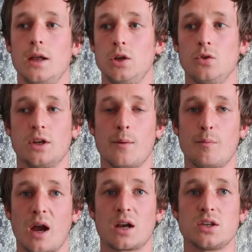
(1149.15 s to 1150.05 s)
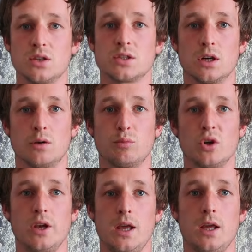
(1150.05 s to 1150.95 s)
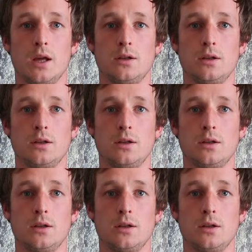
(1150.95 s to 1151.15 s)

then you would get back to your start point here.